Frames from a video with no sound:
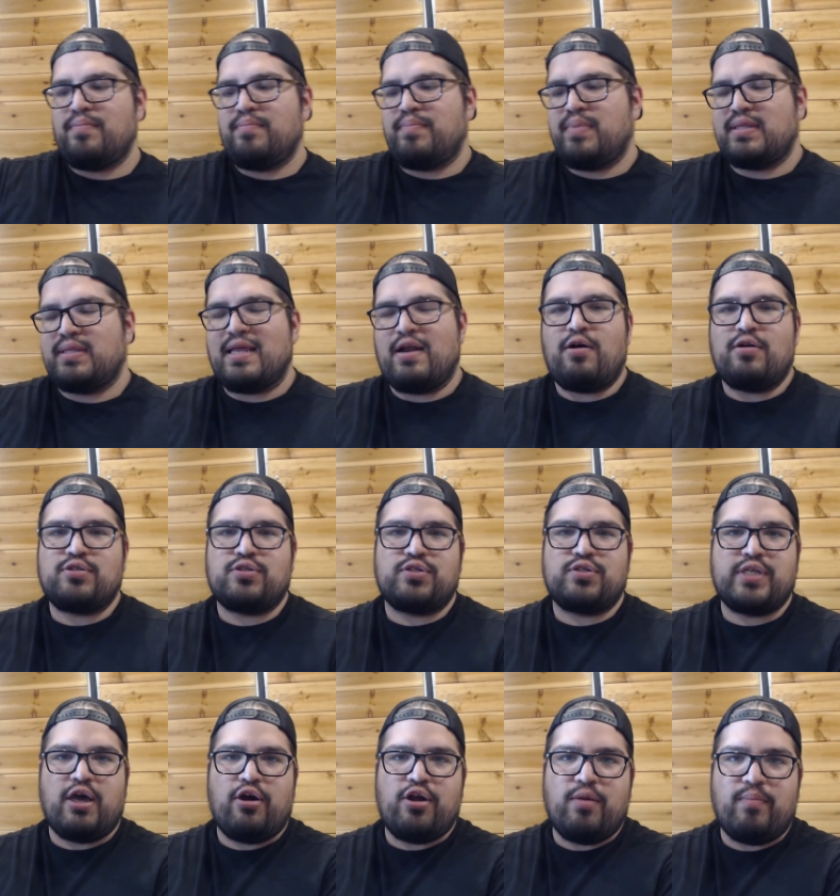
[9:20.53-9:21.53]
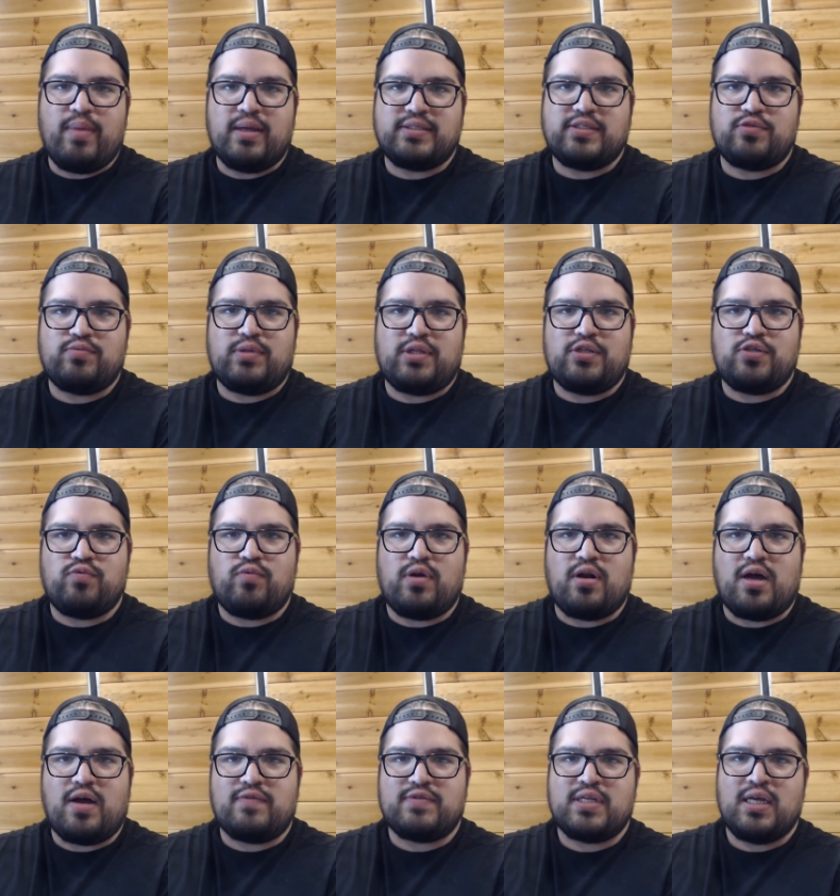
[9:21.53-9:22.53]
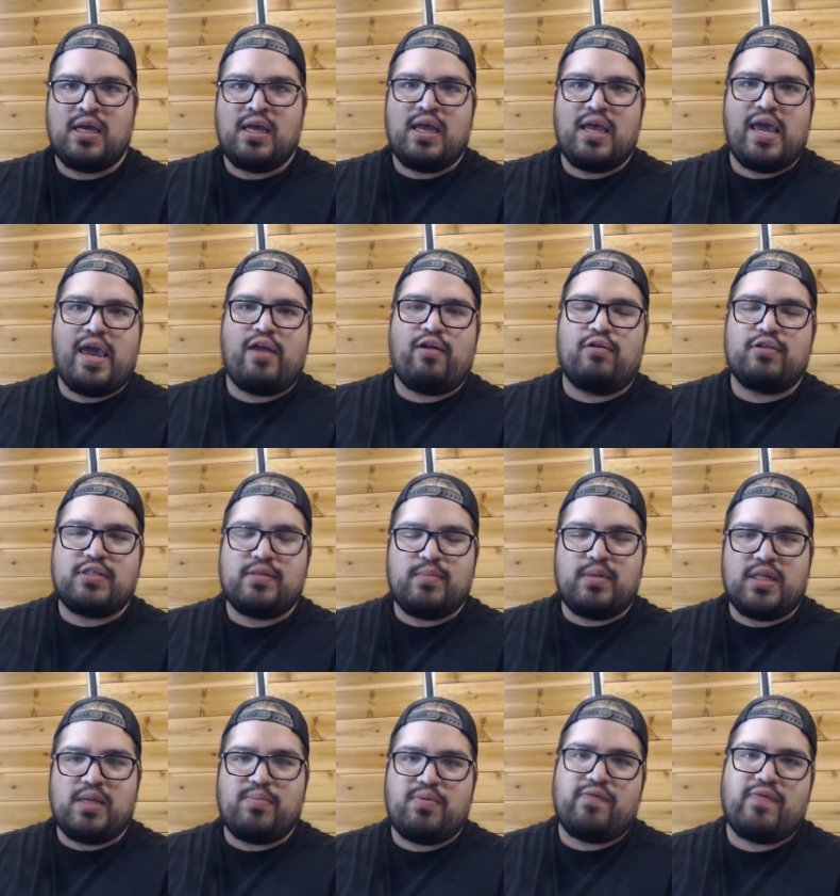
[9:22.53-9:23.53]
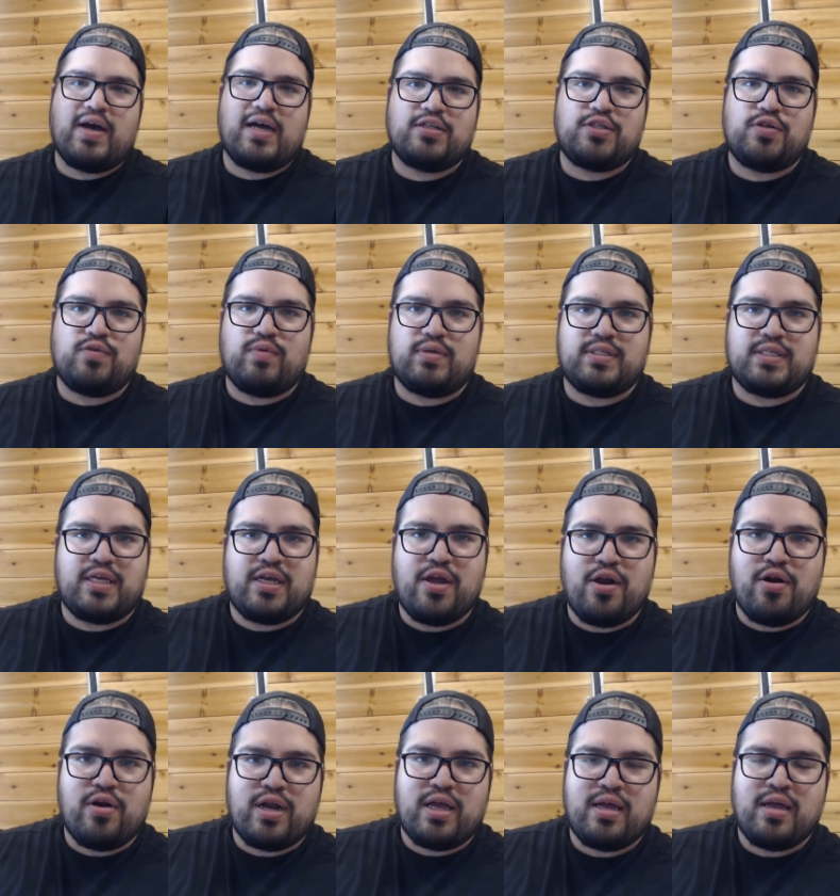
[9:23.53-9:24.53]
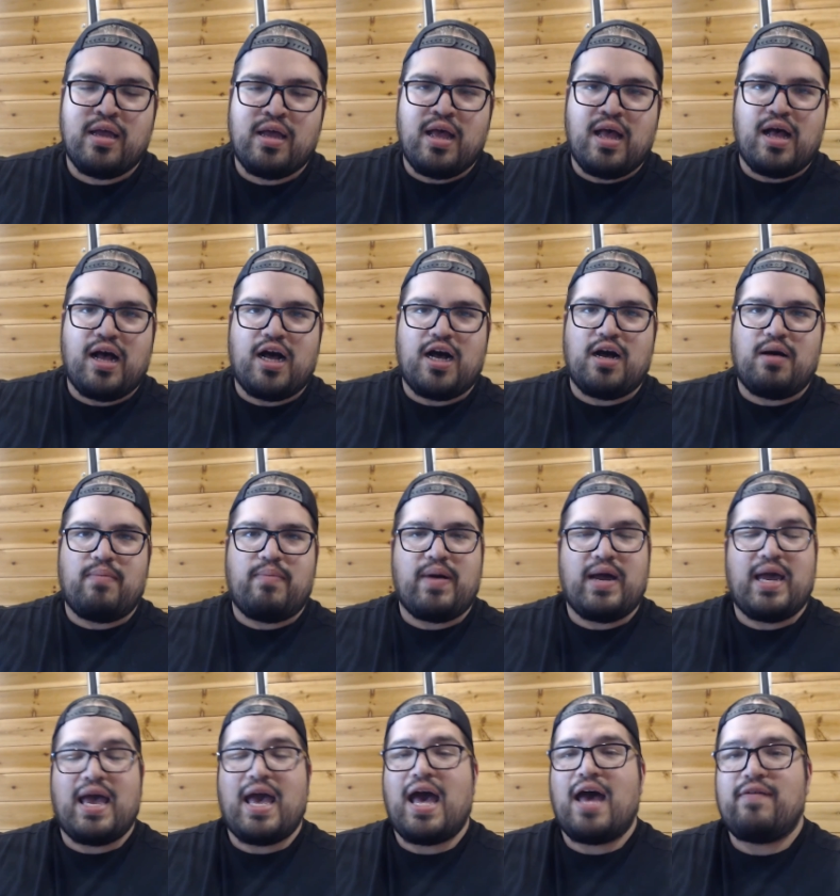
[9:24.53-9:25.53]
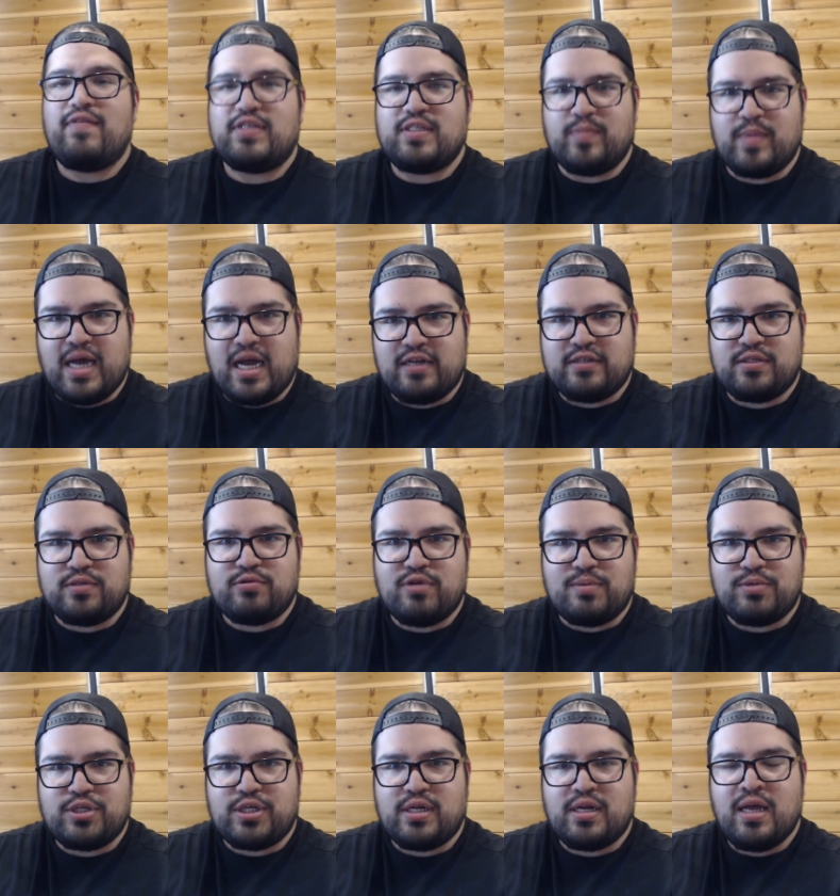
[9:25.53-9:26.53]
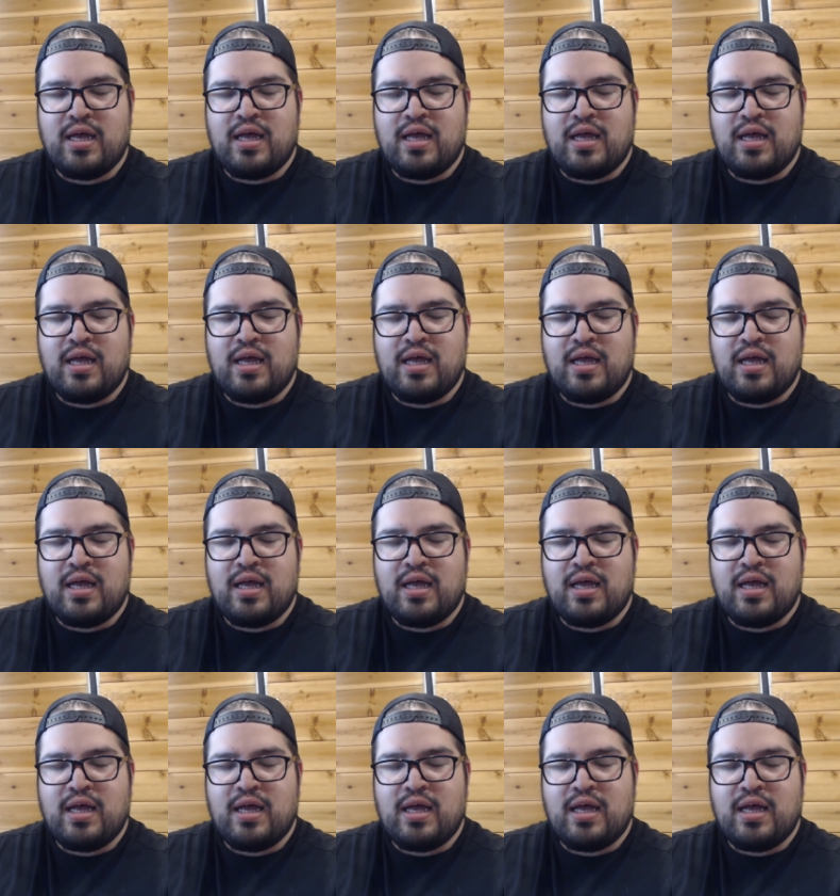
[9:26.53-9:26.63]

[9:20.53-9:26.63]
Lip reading: but then also scale your business with these one-offs and ultimately provide you with security by having some kind of subscription